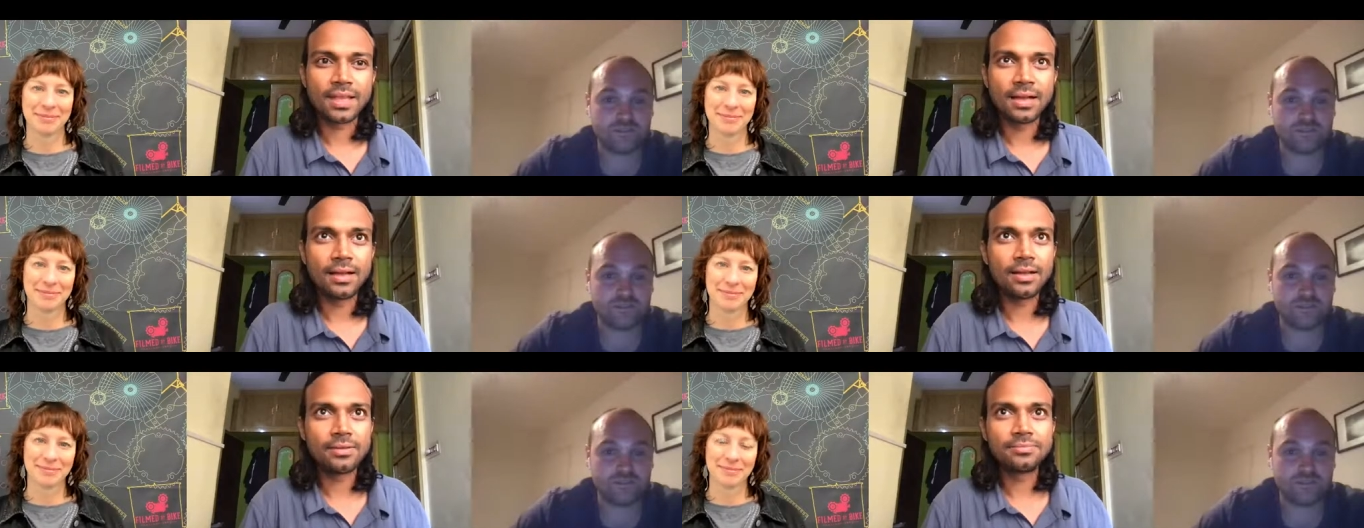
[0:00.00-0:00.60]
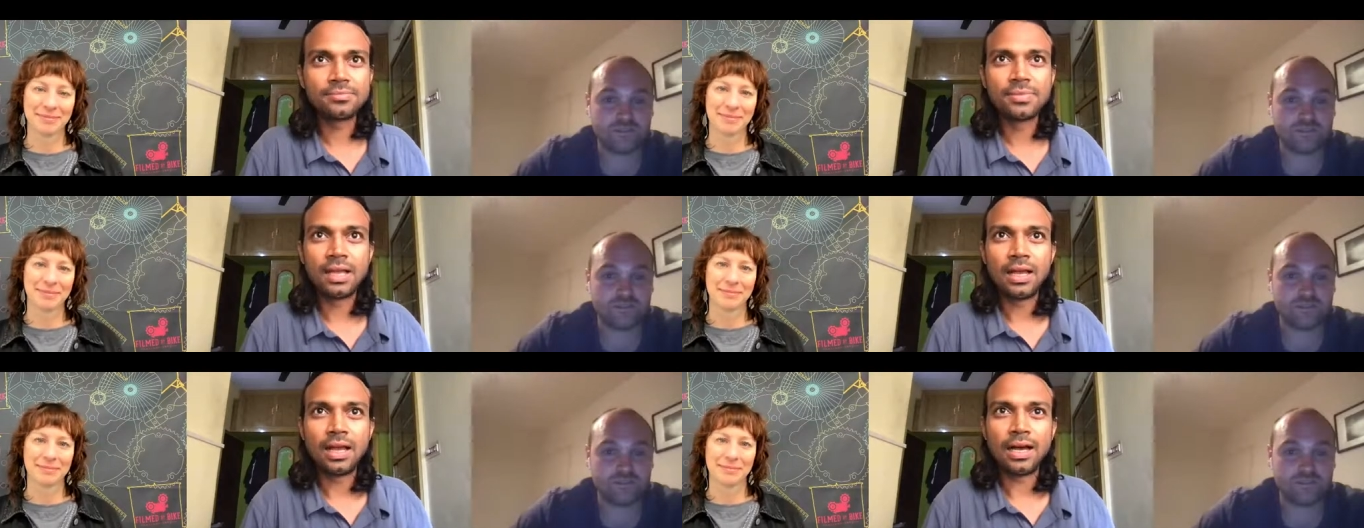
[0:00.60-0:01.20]
Speaker 1: um
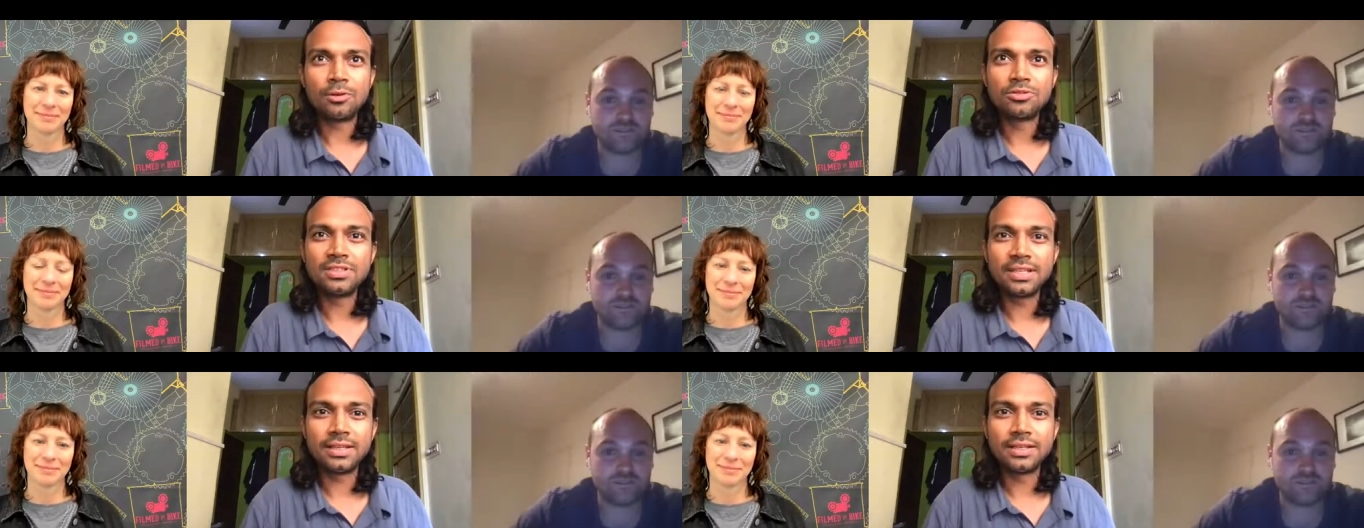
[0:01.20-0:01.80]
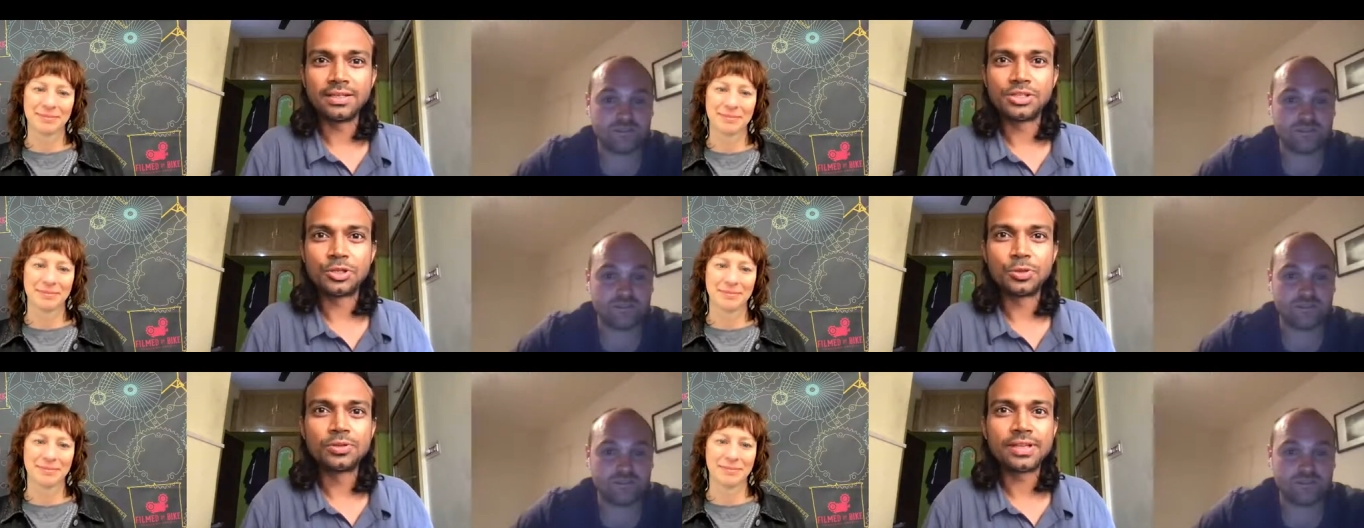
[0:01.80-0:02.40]
i would say
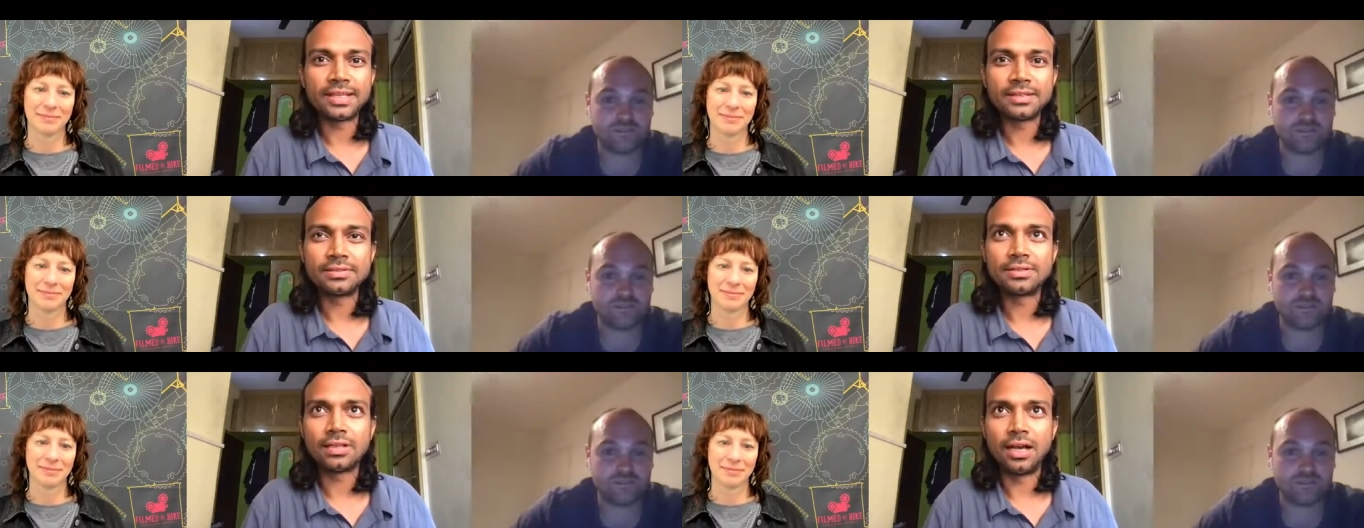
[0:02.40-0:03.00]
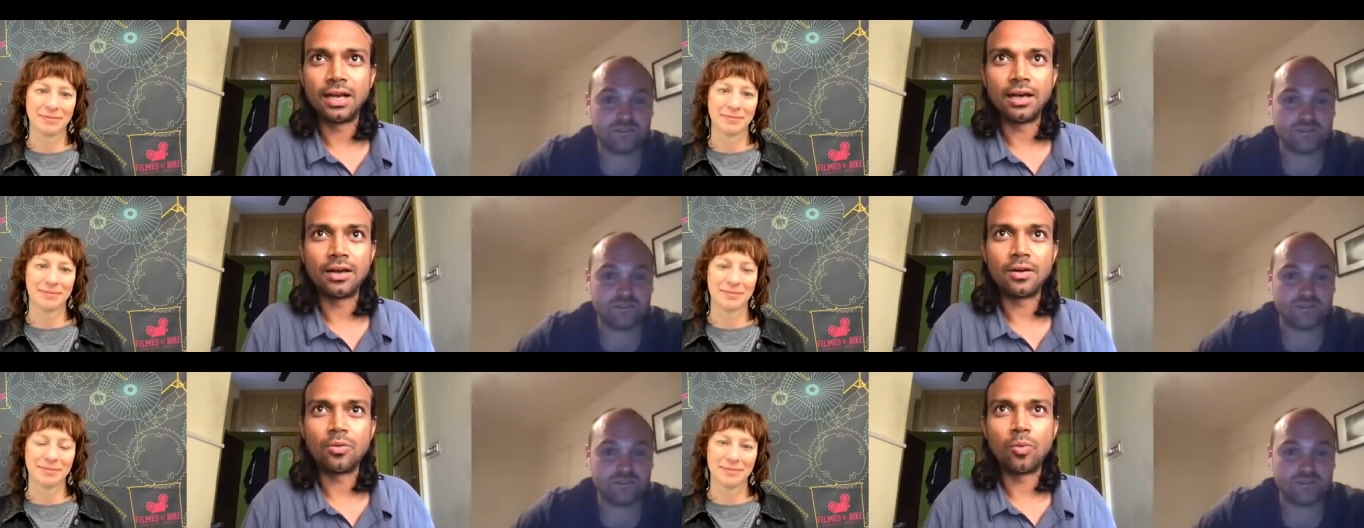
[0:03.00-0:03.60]
two things
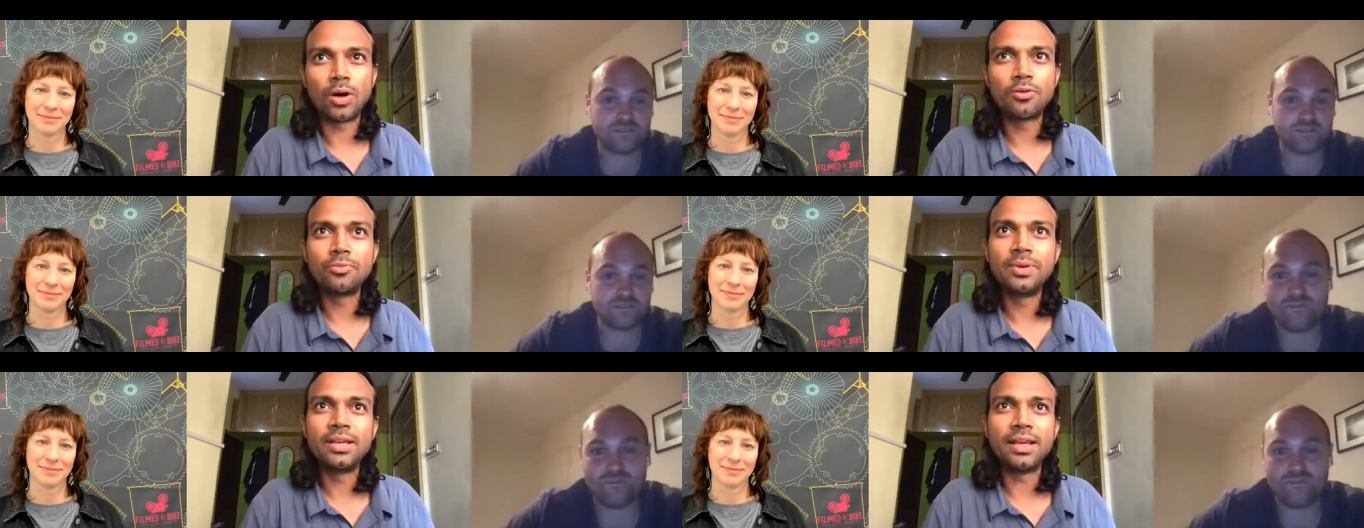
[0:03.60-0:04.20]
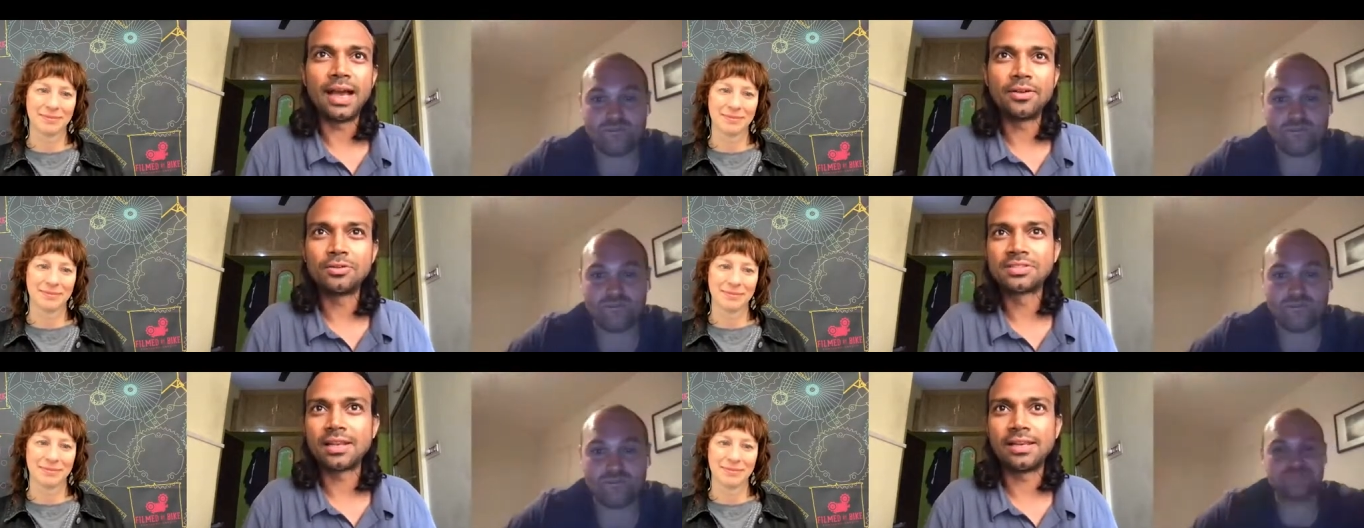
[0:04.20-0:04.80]
uh one would be i know
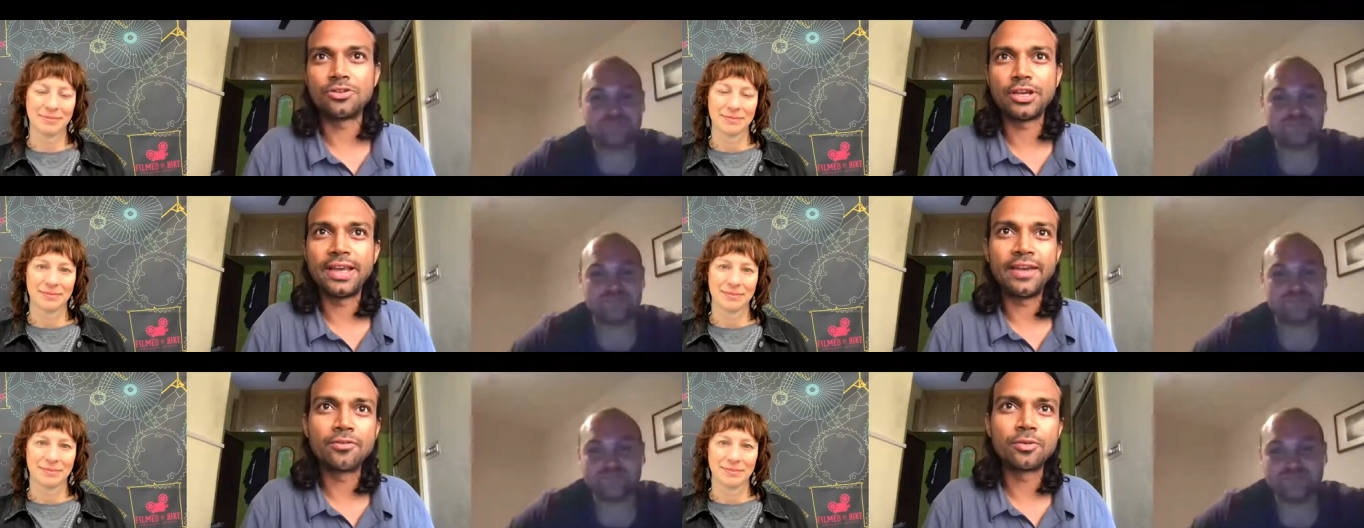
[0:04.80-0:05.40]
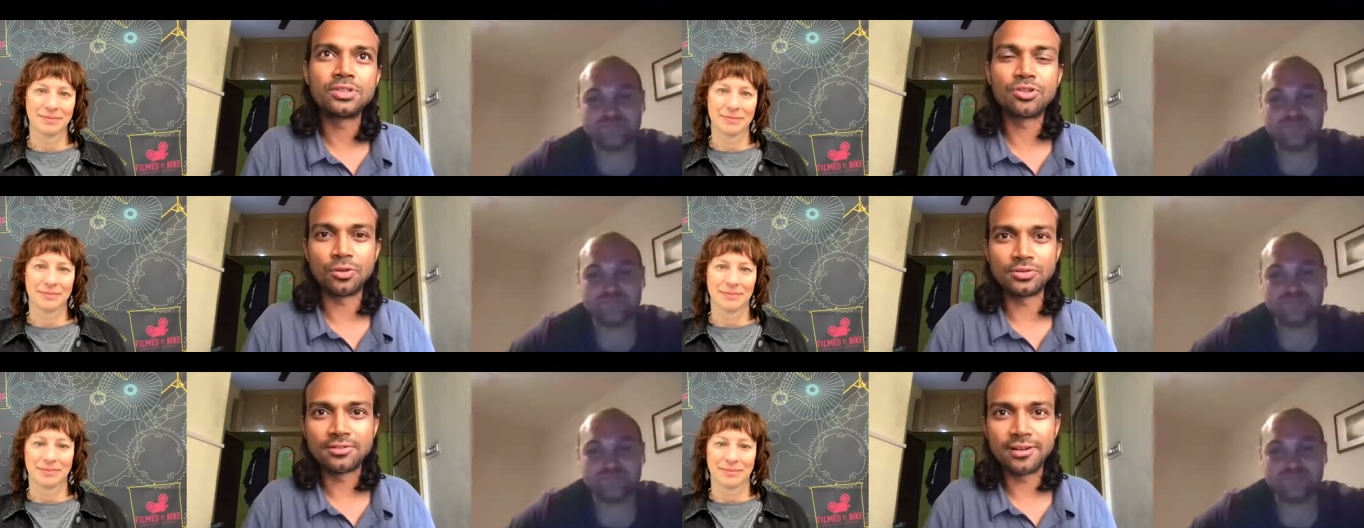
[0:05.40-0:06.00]
it's cliche everyone
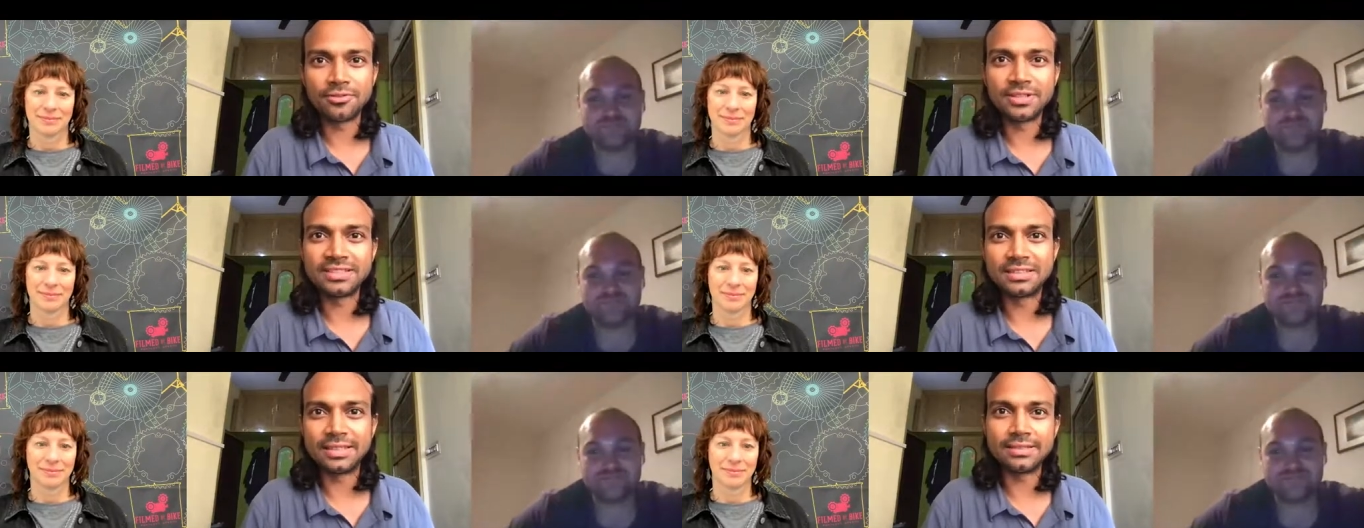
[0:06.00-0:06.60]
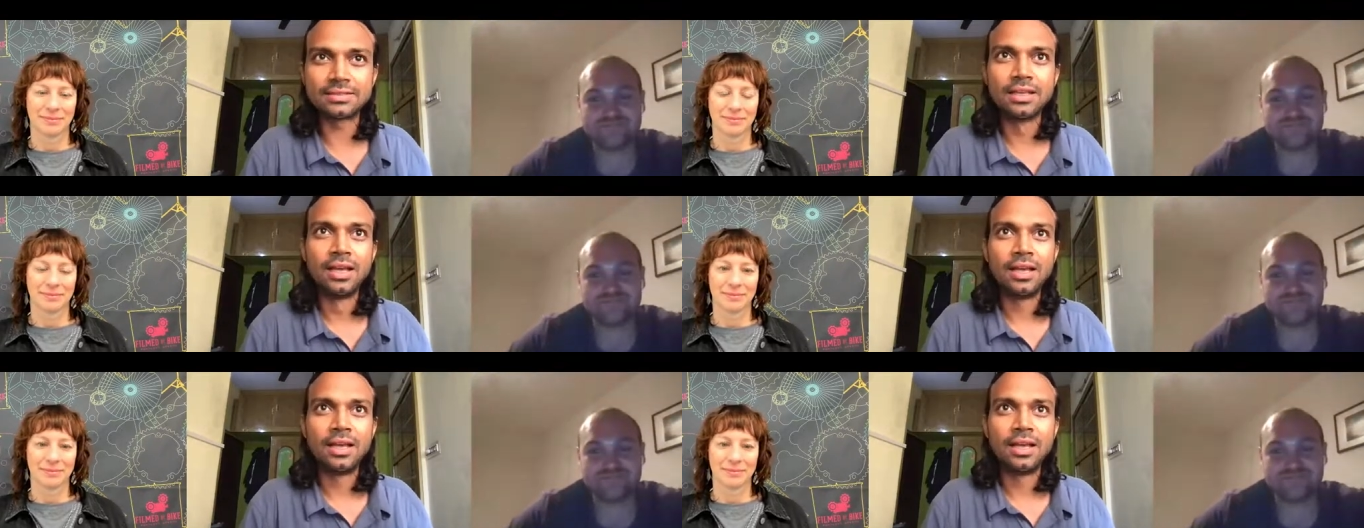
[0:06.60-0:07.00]
throws around these days